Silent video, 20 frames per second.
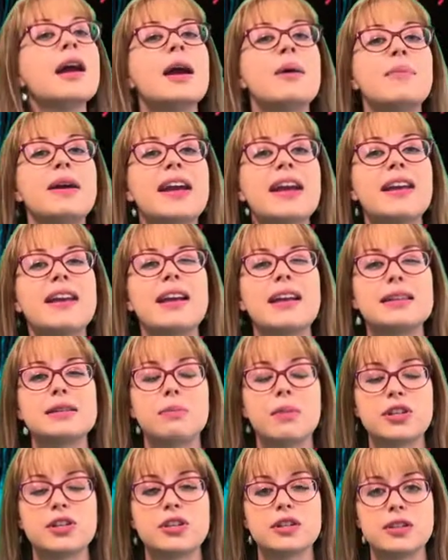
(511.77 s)
am I getting as
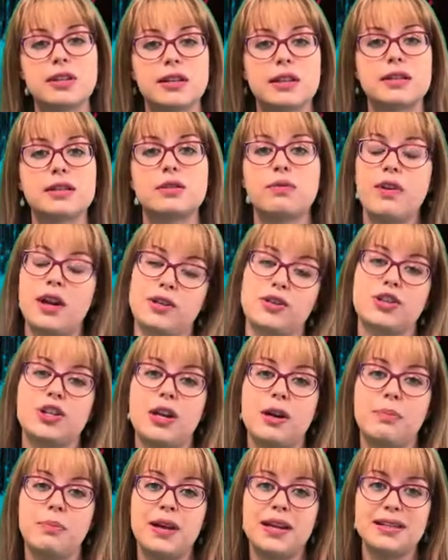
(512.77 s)
much into this
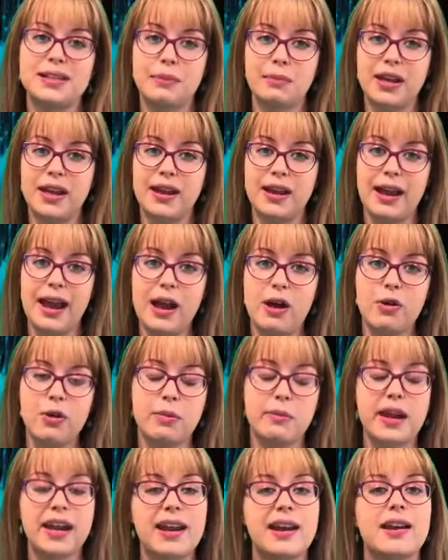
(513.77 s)
friendship as I'm getting out, or
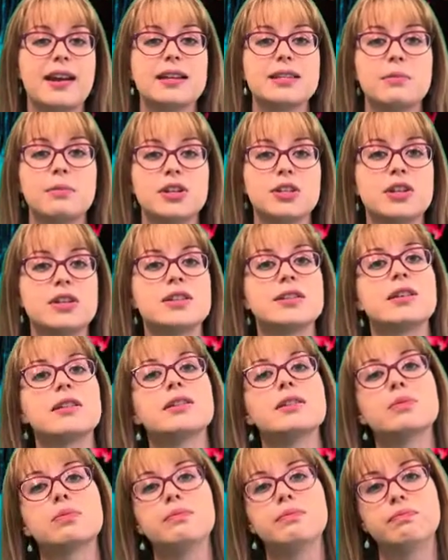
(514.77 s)
am I getting as much into
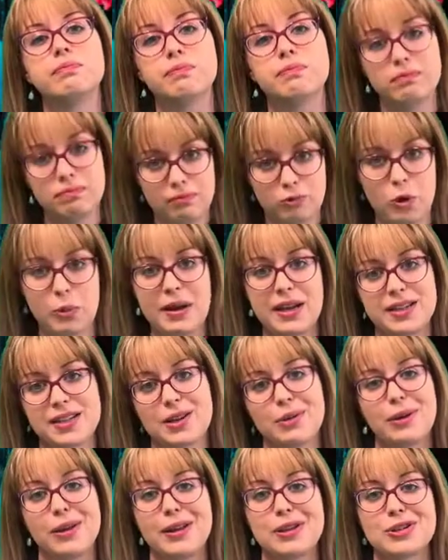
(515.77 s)
this
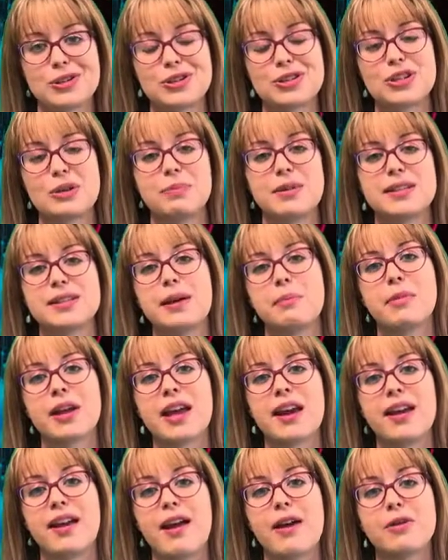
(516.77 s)
romantic relationship as I'm
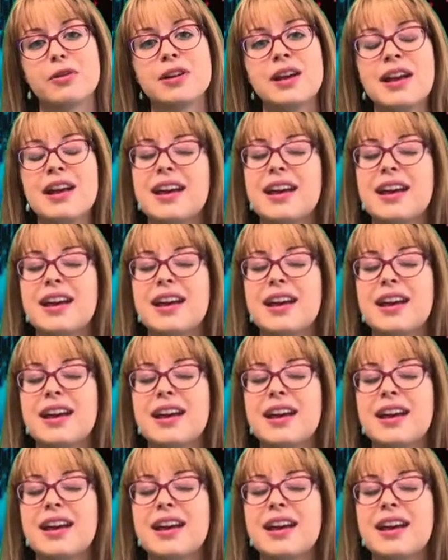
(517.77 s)
getting out?